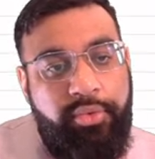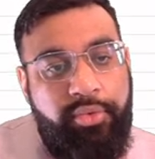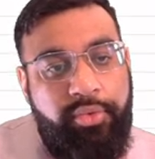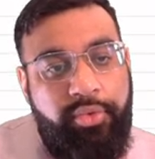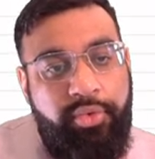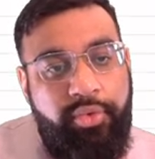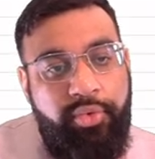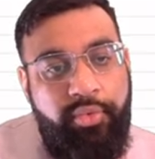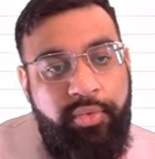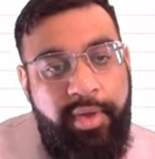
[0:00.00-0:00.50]

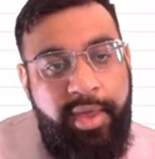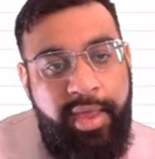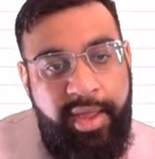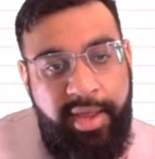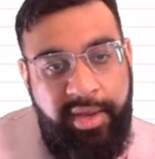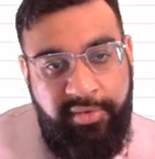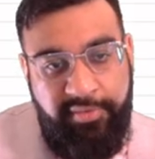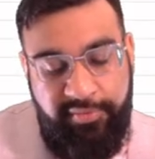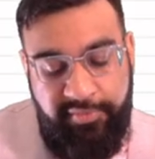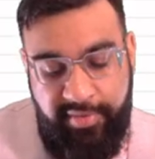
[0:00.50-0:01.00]

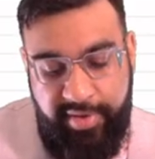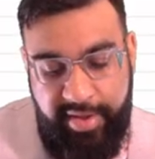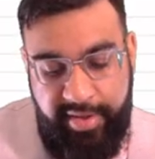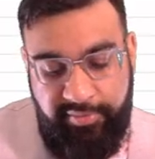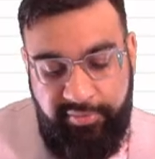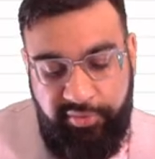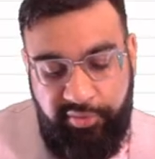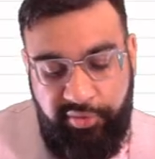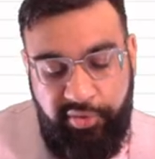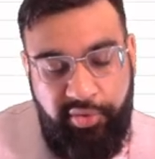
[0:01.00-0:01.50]

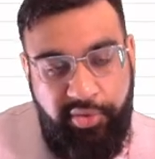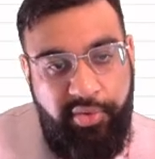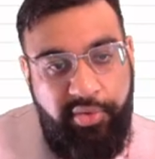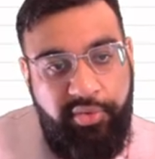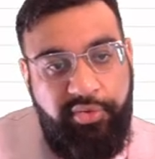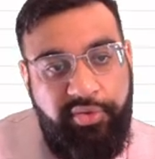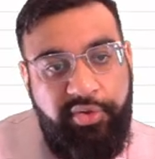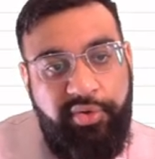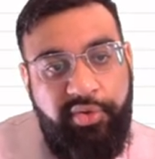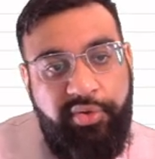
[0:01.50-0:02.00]

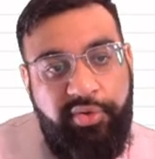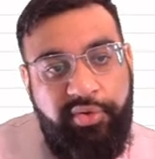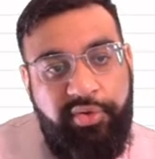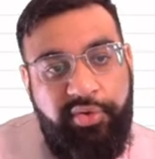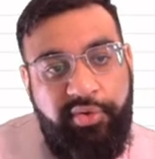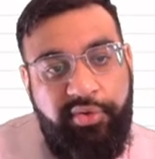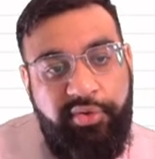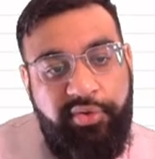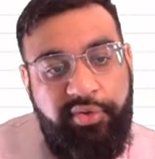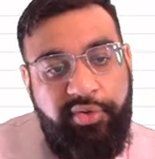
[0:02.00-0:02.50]

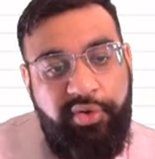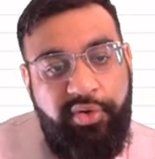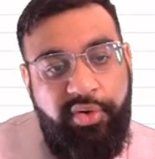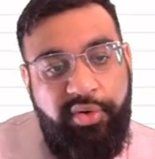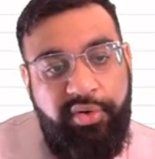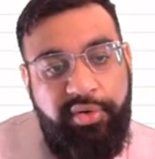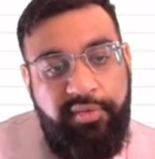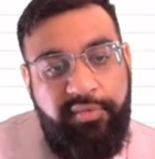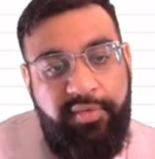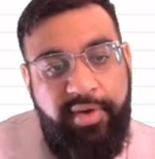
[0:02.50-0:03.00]

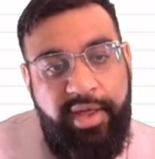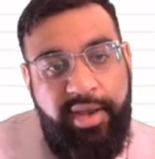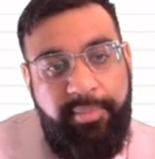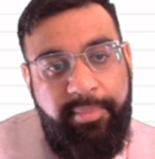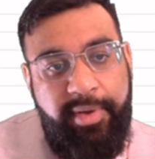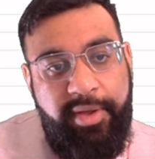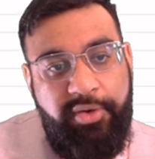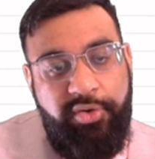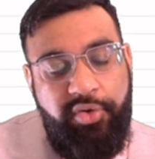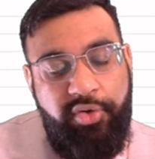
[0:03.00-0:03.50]
2850000 divided
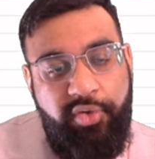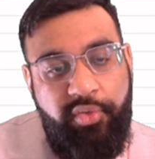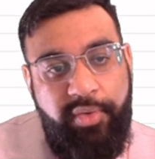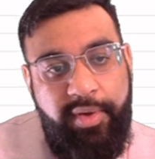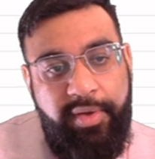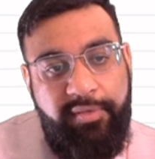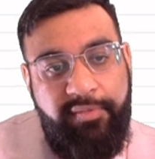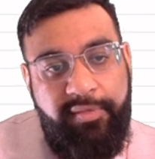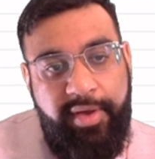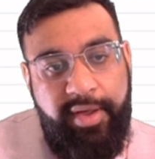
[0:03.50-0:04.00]
by
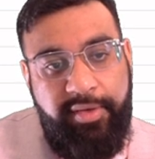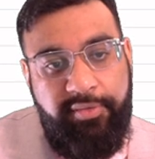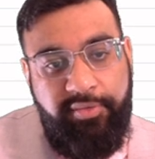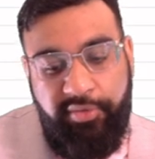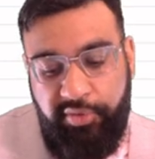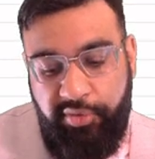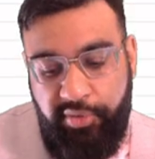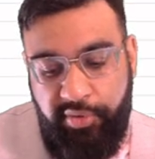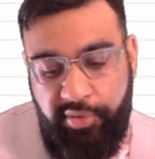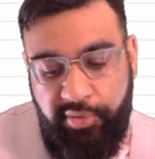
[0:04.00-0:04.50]

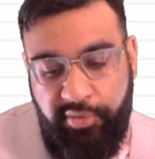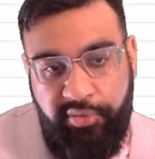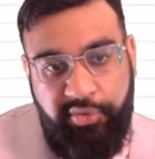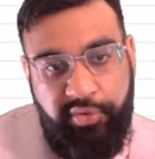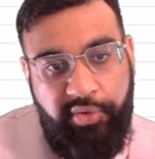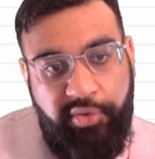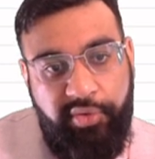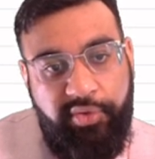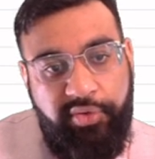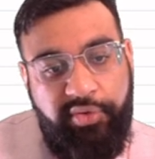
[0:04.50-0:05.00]

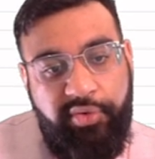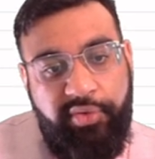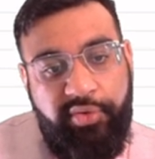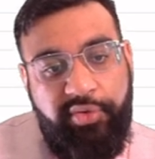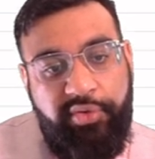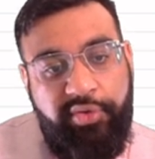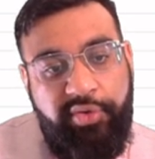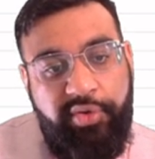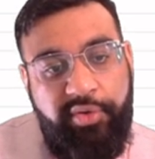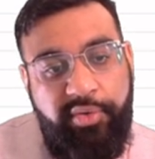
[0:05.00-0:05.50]

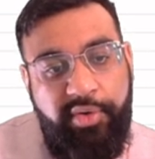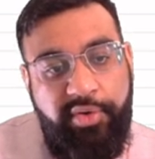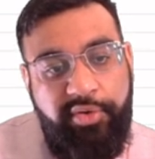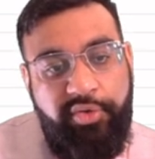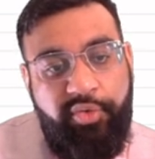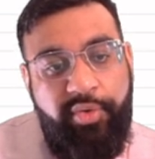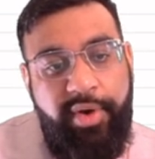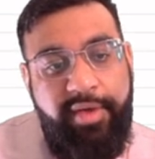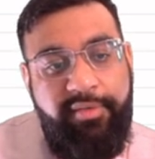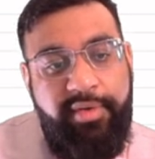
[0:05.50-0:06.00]
2850000
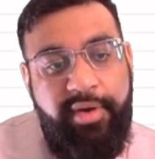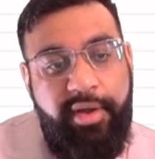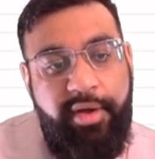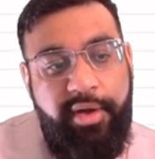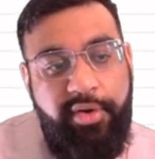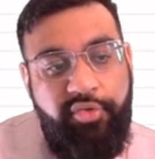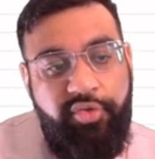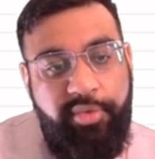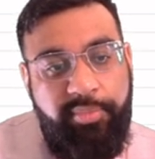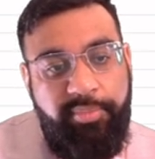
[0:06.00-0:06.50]
to arrive at
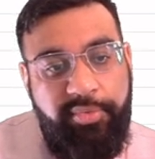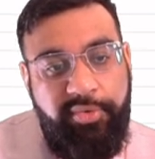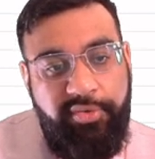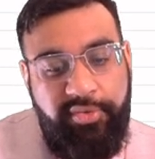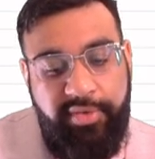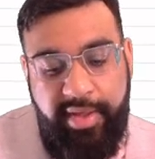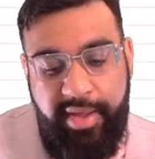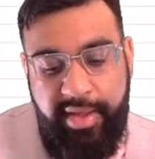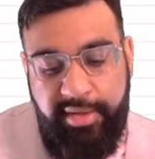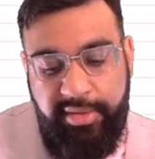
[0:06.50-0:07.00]

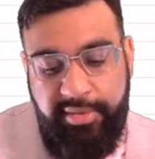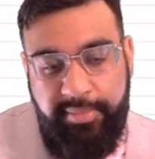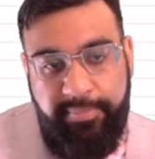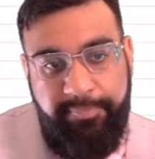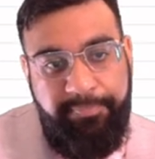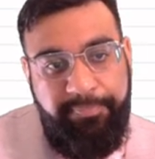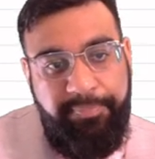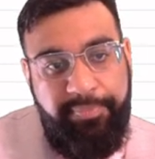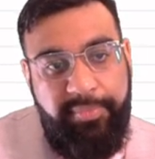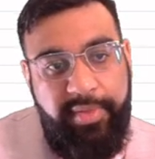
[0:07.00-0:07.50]
100%.
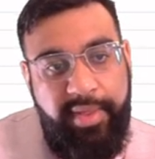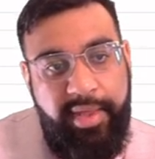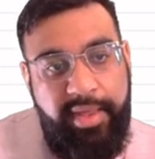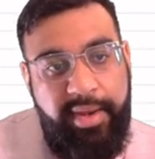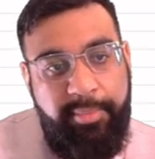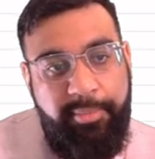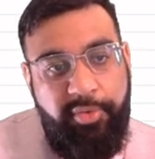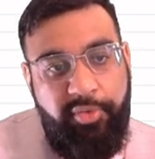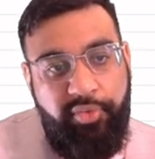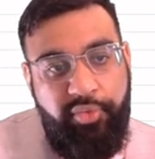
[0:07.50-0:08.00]
Then
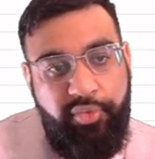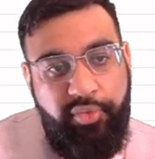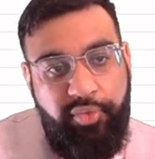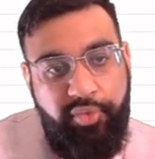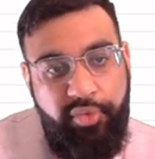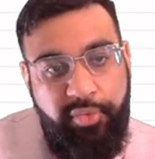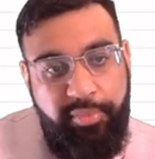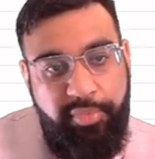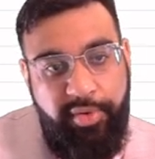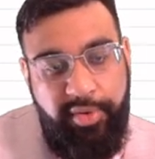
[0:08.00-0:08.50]
I'm going to do
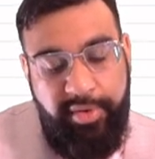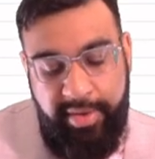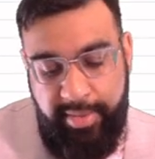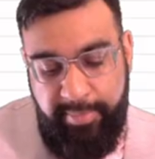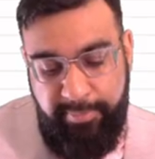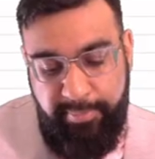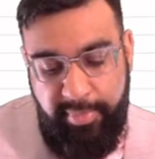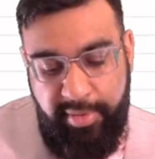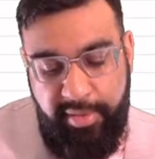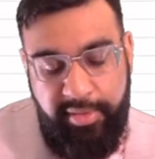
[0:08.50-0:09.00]
2.8
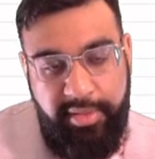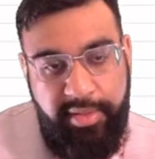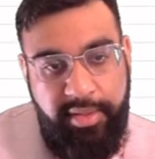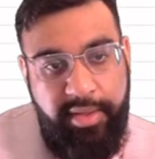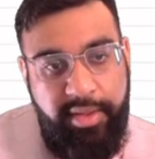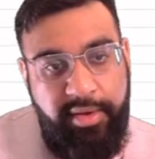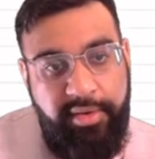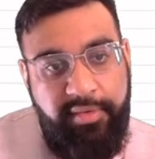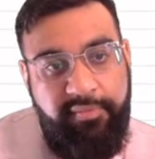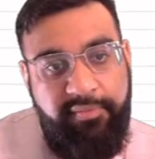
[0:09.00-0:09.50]

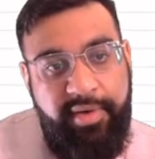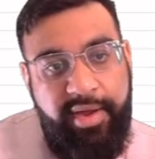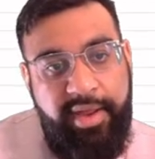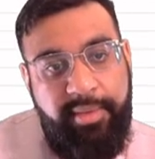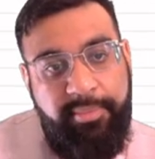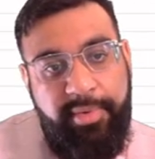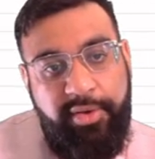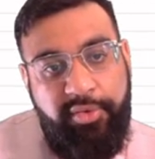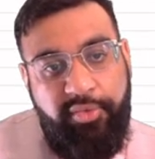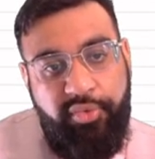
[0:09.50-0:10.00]
million divided
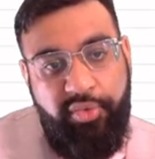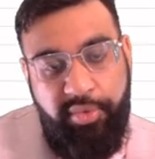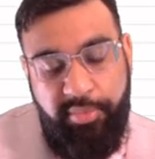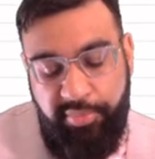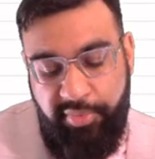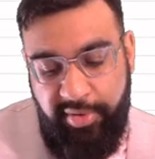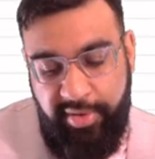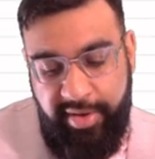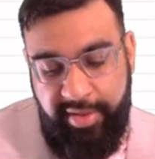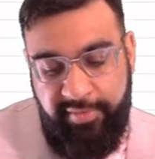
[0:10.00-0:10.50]
by
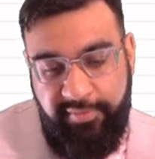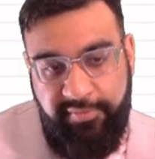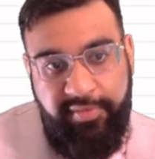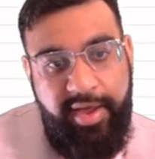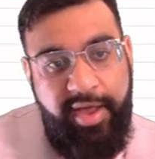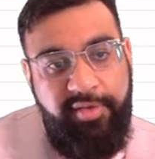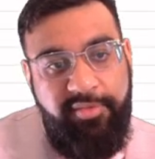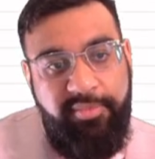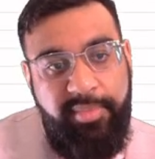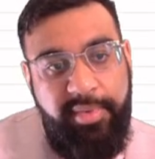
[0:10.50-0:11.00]

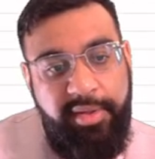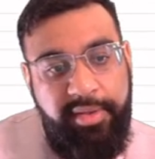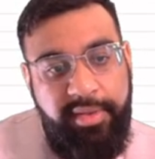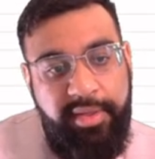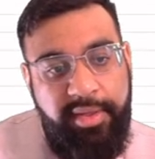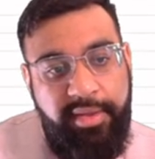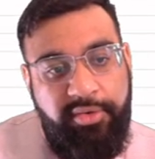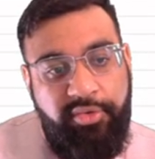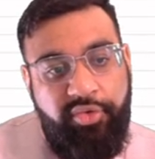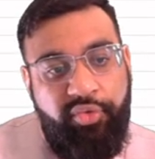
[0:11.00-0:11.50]
2.85
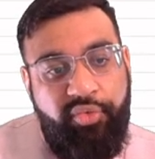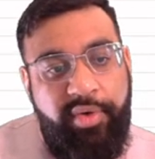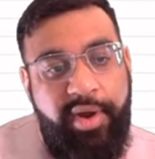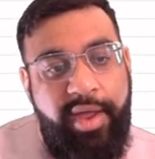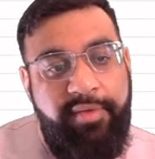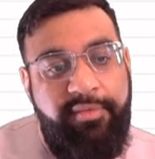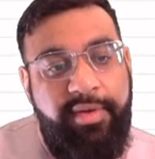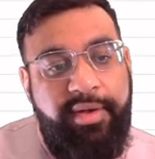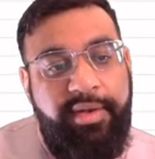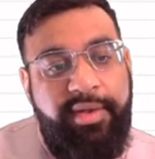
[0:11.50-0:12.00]
million to
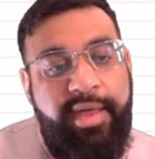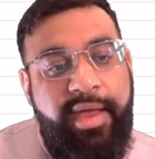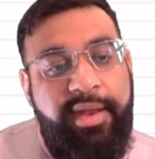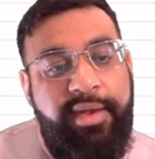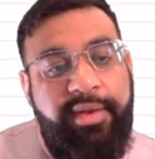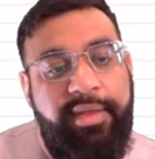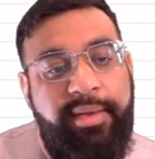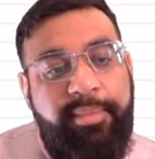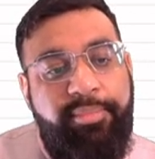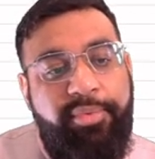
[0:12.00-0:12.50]
arrive at
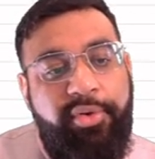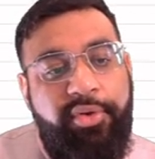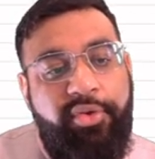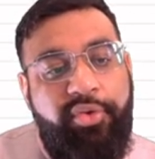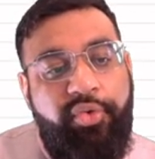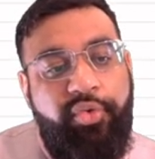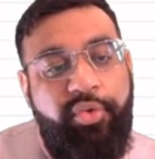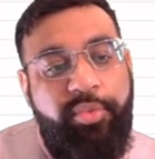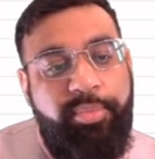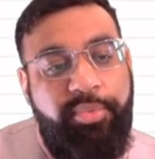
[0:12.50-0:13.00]

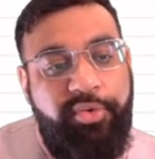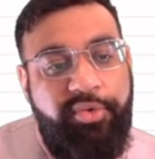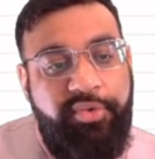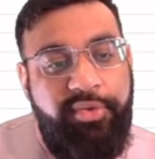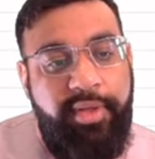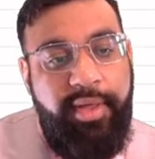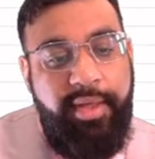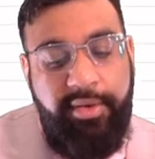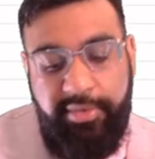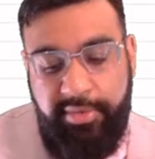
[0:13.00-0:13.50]

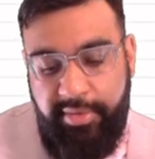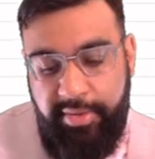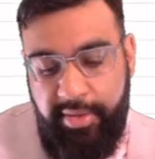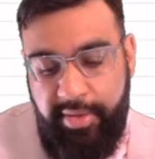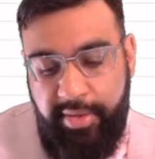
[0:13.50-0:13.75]
98.2%.